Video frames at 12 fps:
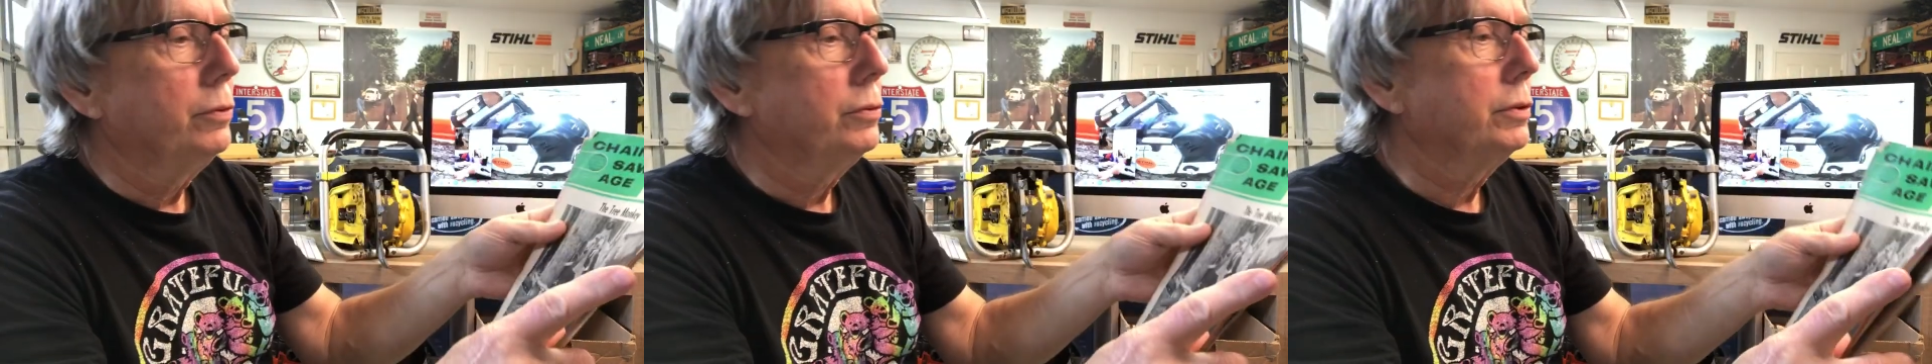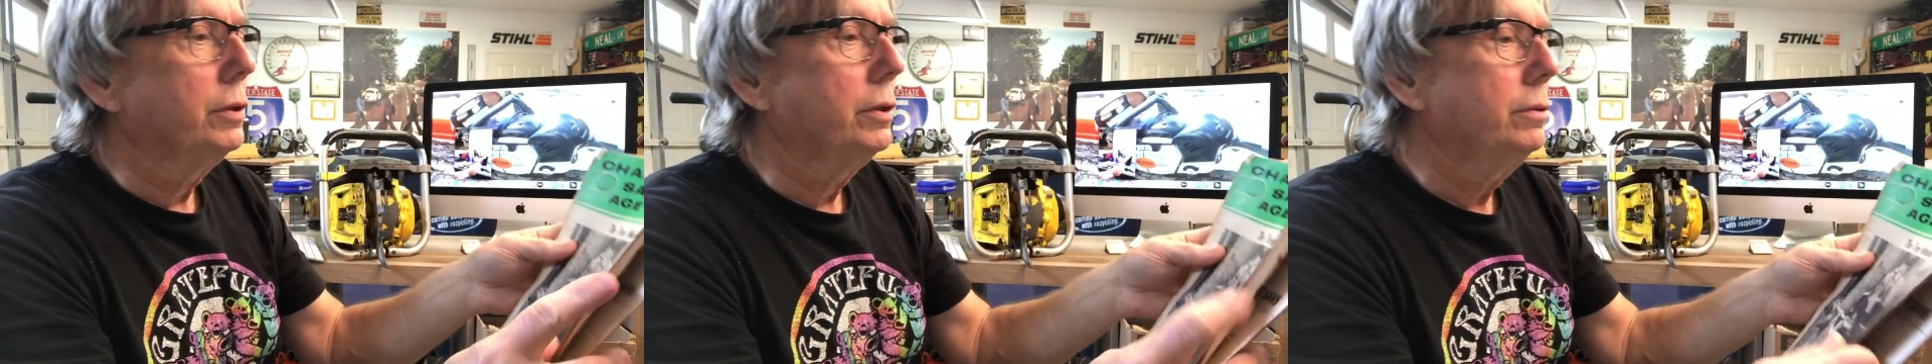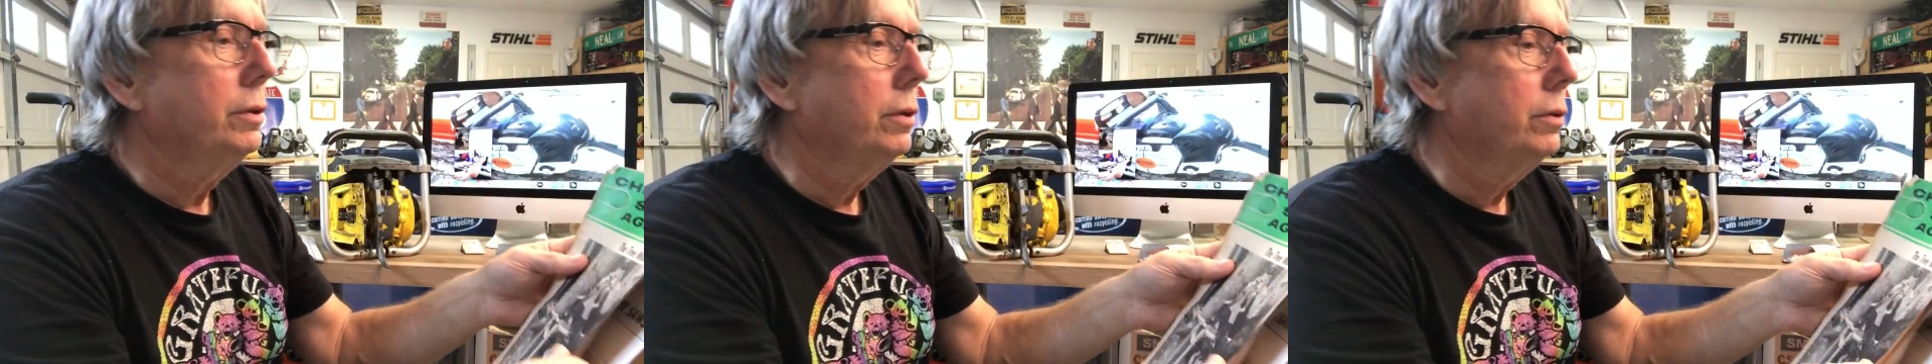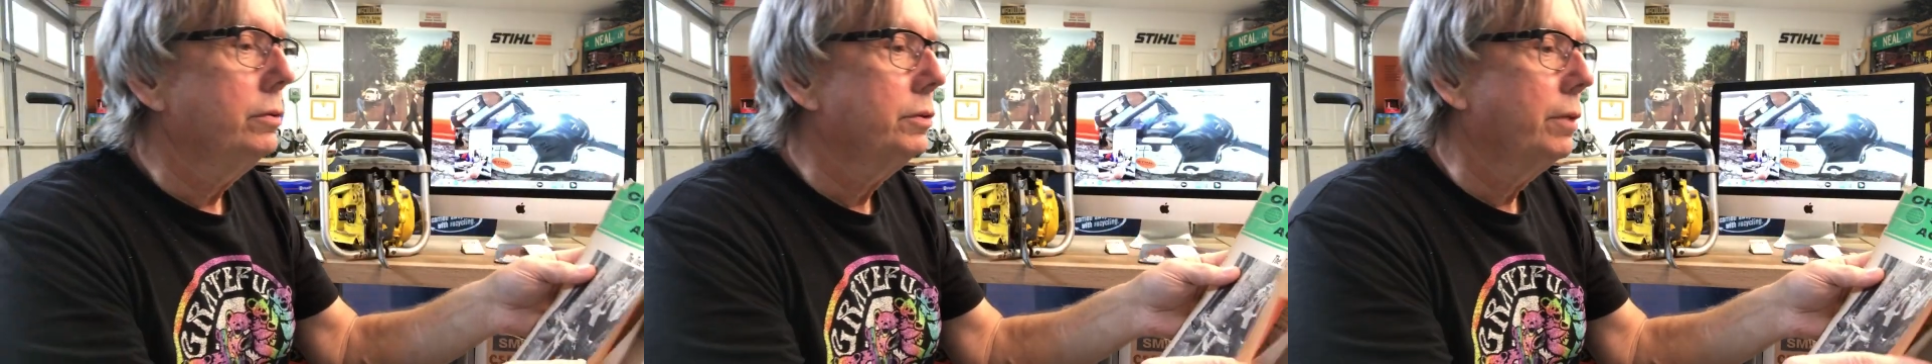but it was, uh,
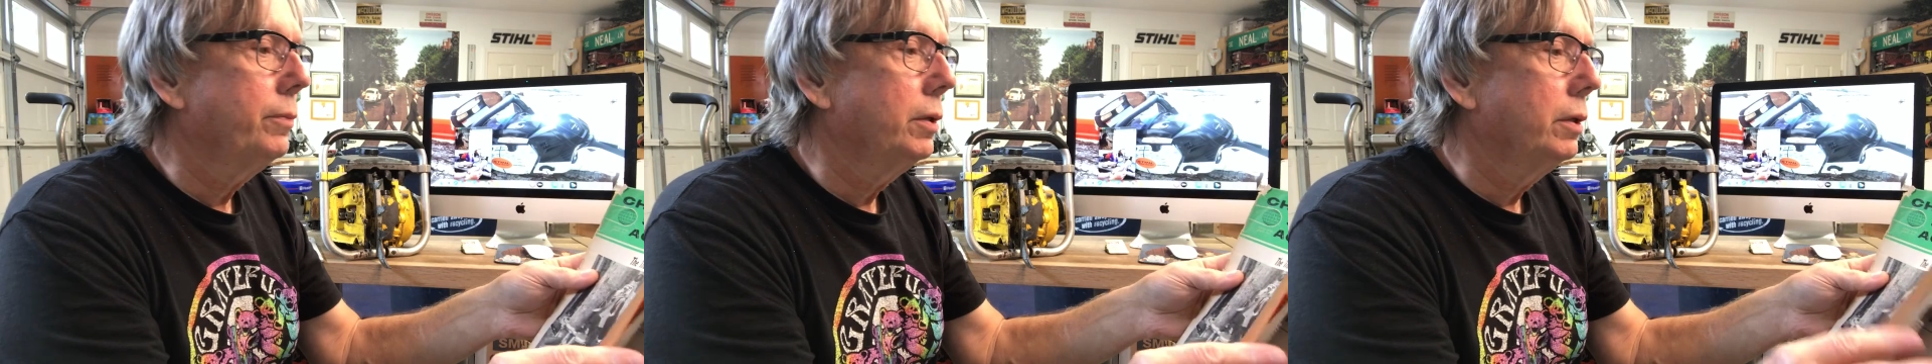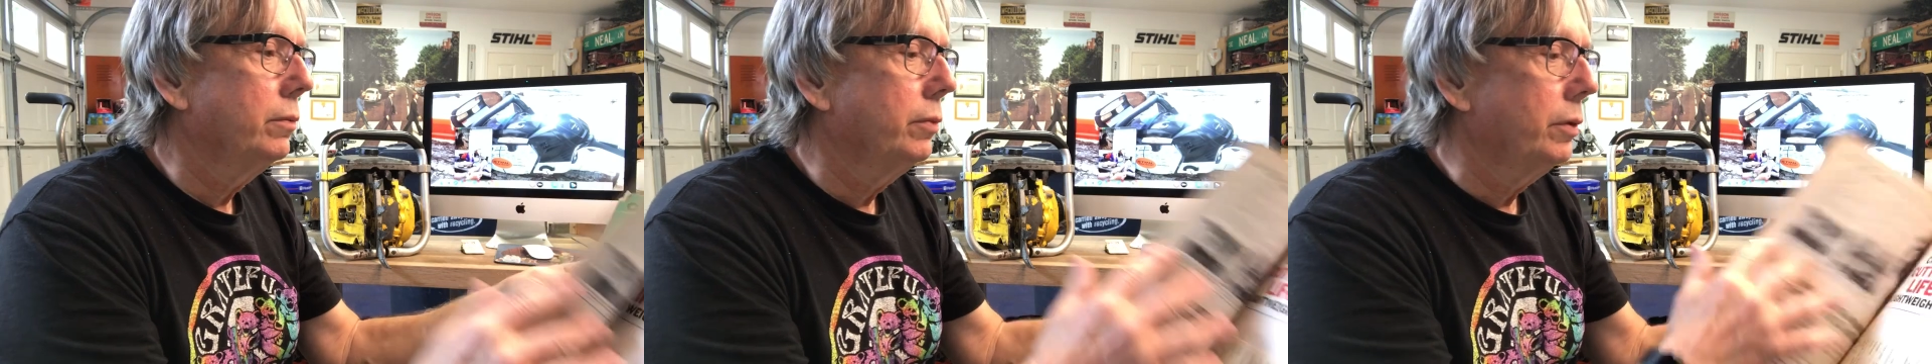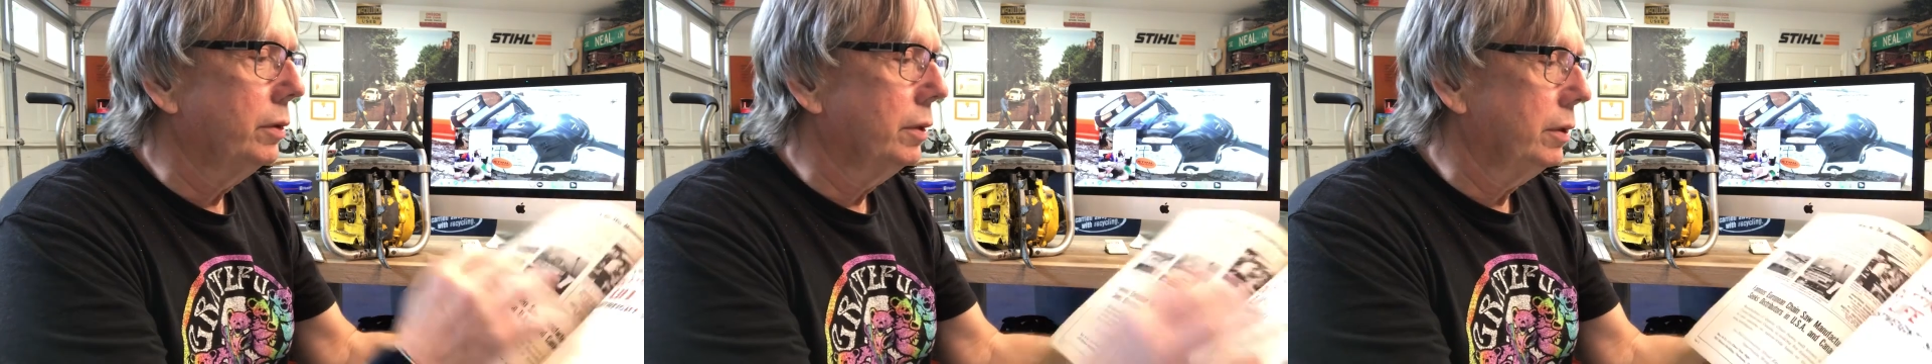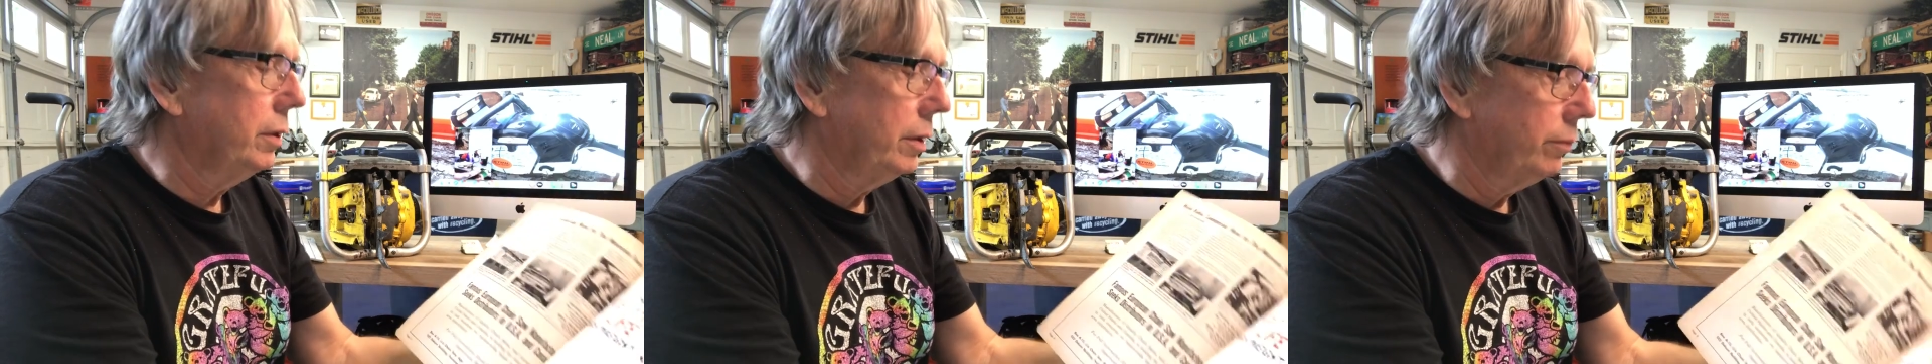you know, something
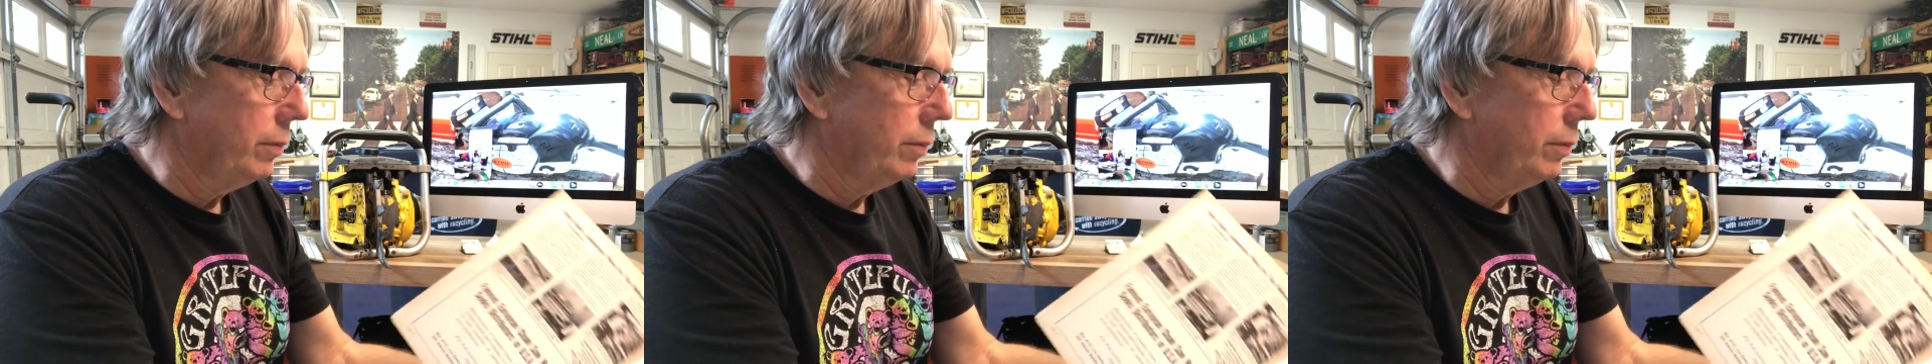with the,